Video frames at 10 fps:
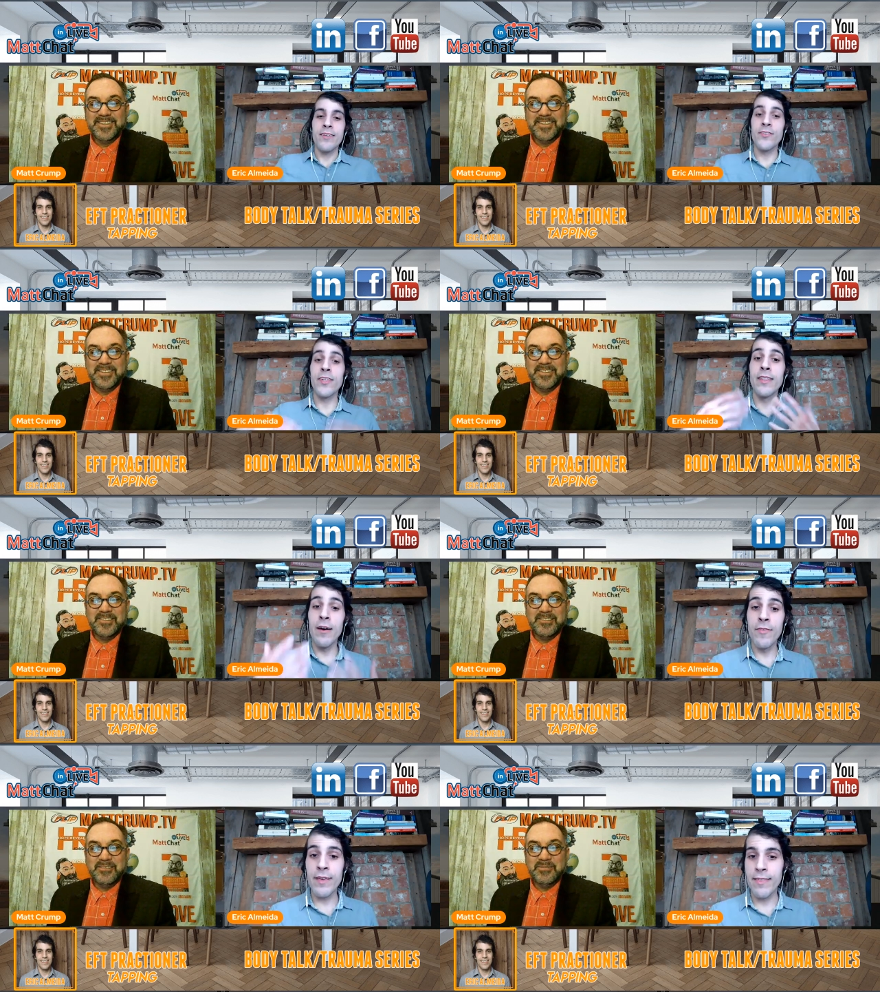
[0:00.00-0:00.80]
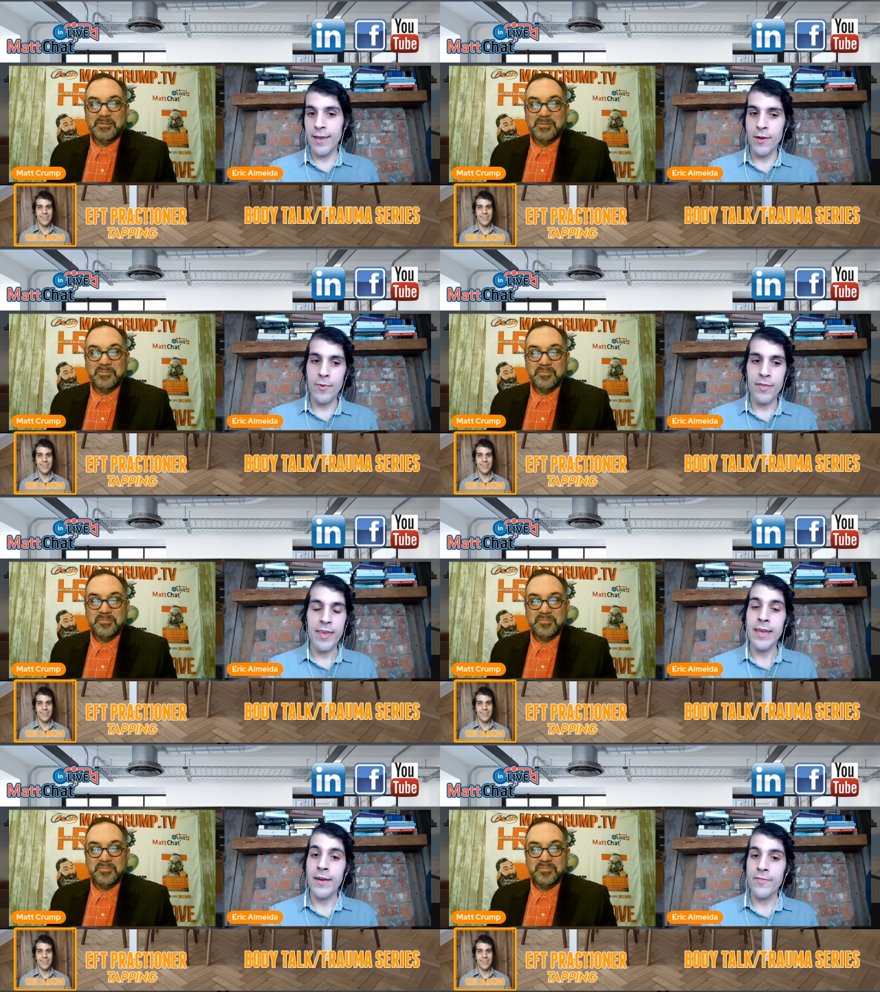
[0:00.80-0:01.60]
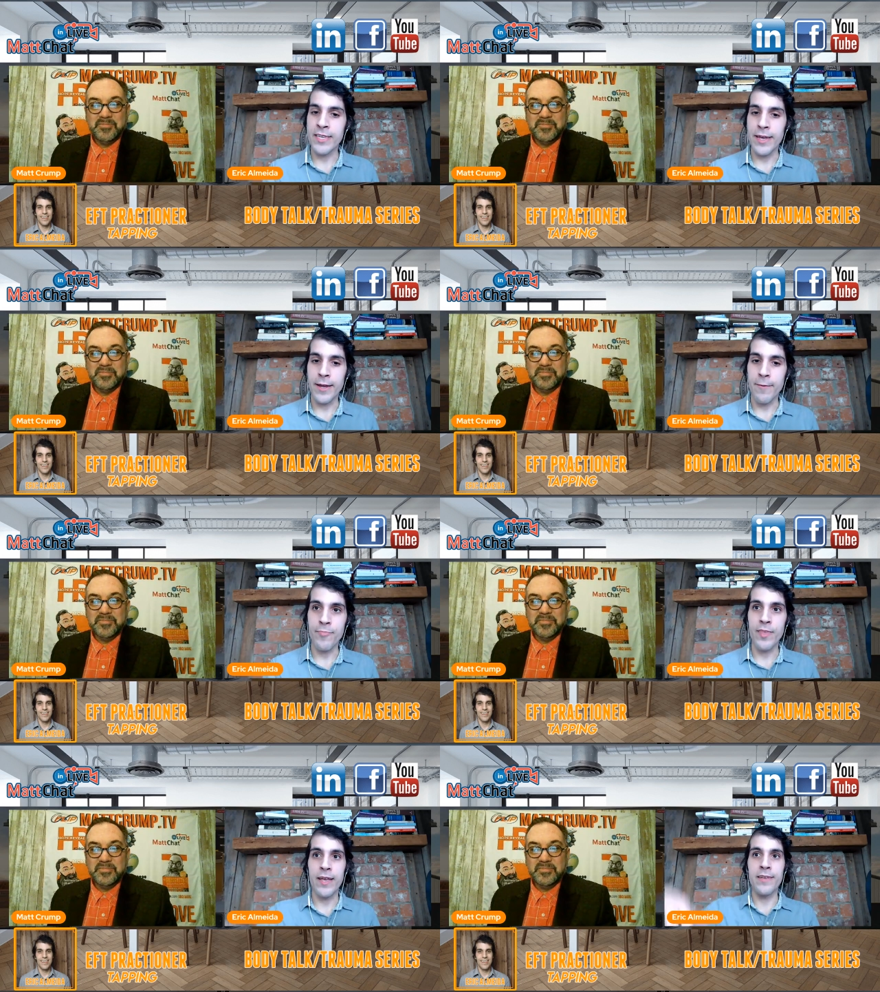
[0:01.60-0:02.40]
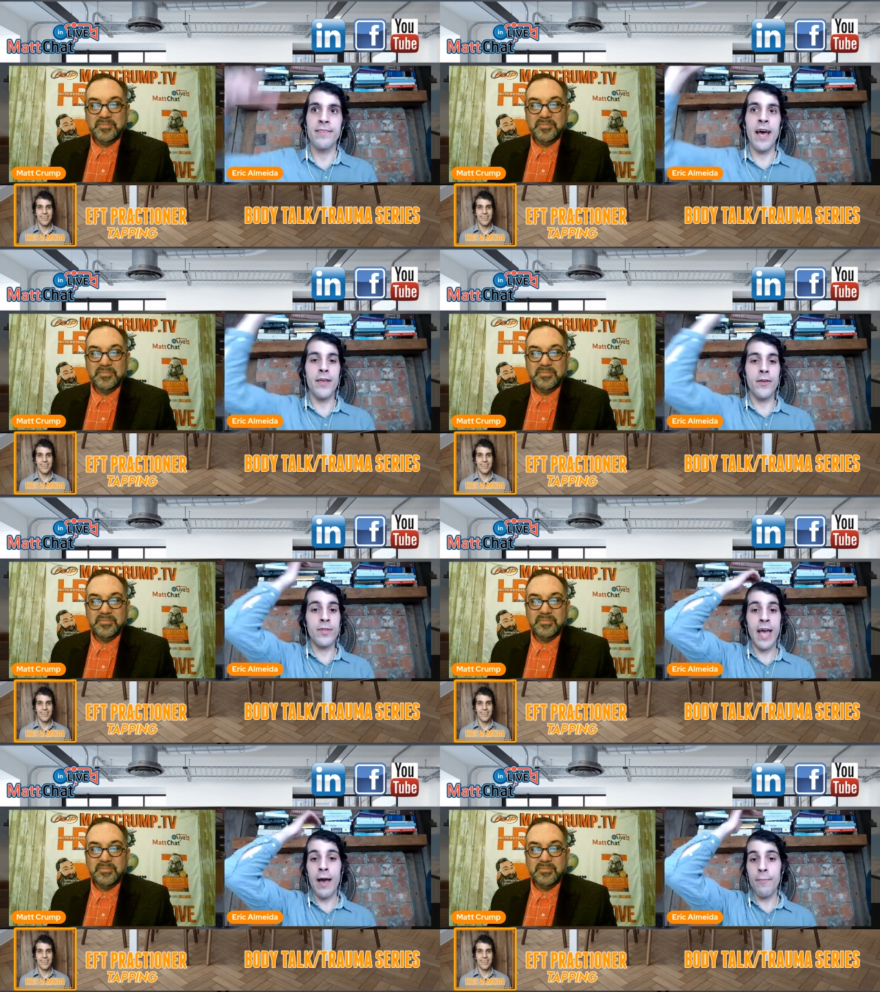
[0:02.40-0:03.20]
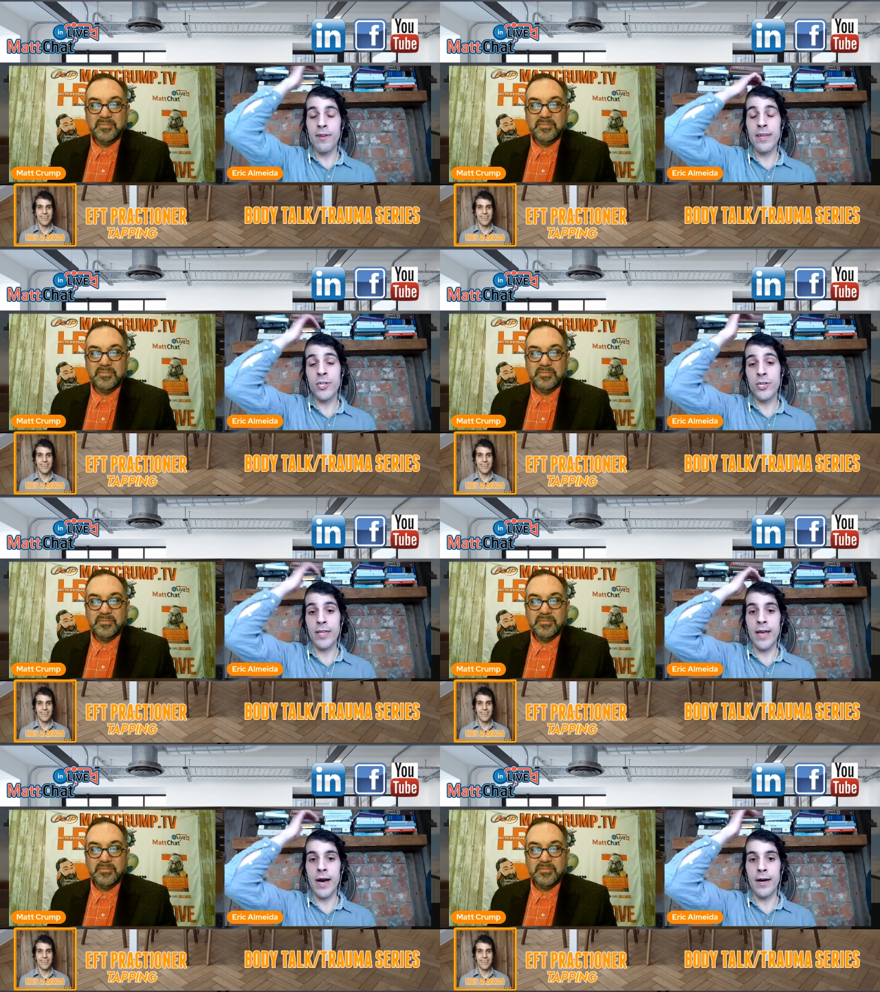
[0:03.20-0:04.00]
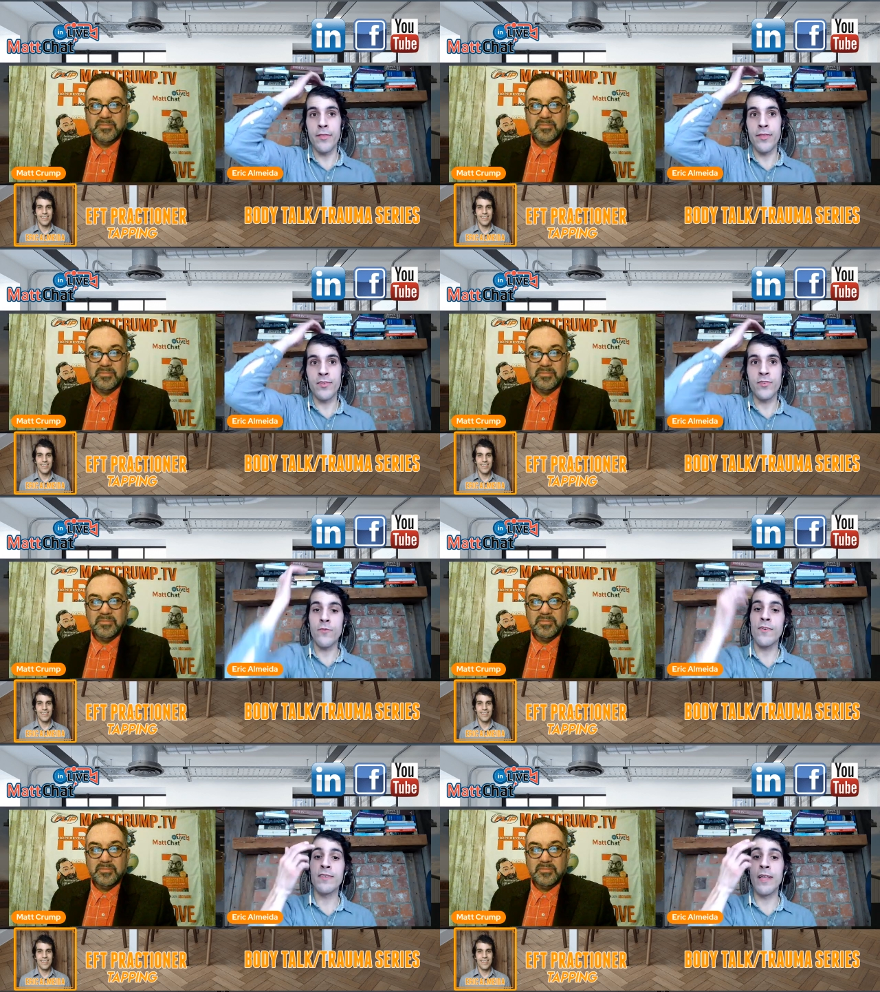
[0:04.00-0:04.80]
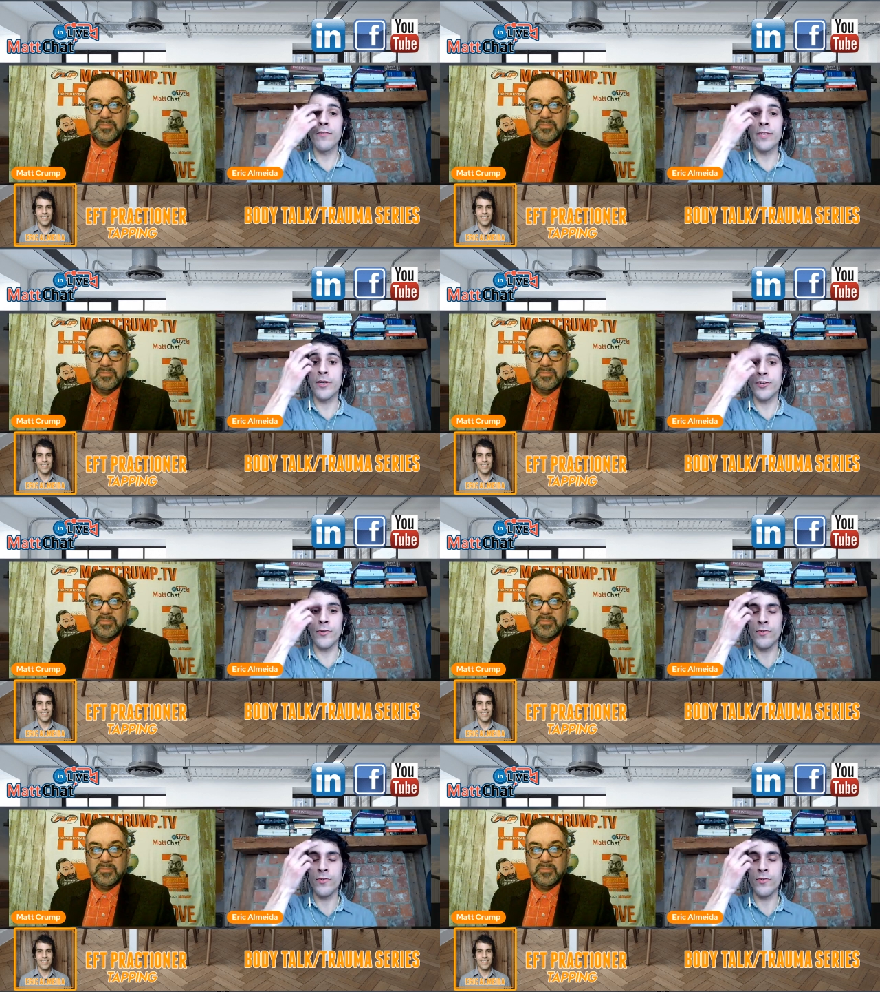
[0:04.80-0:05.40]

Speaker 1: so the lovely thing with E F T is that you tap initially on the surface level issue.